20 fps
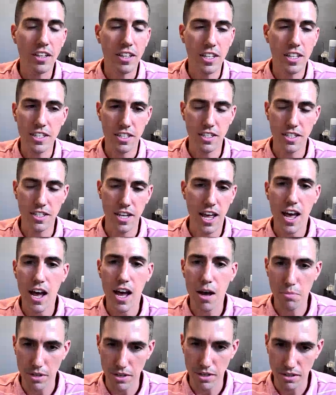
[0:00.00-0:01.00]
likely is it to
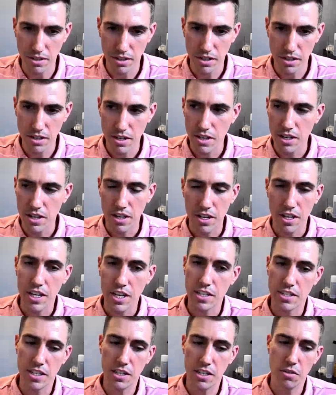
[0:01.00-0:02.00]
happen?
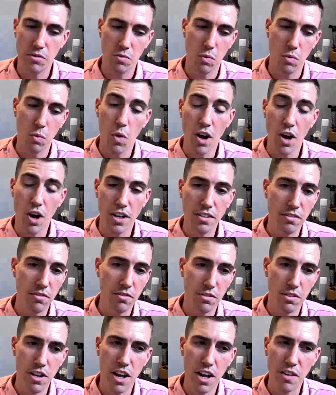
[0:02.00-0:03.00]
Is it
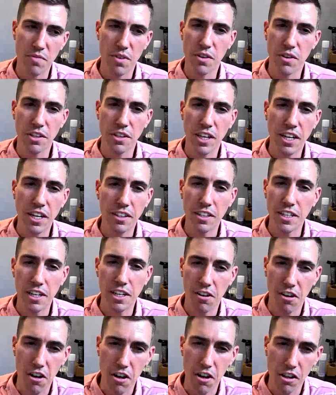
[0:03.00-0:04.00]
1, not very likely
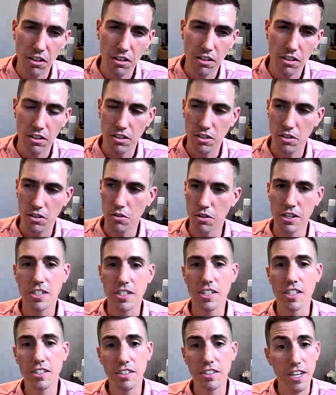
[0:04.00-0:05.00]
at all? Or
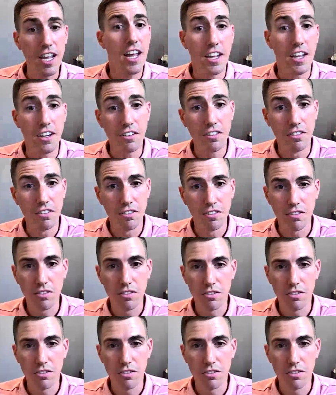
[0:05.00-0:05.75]
is it 10,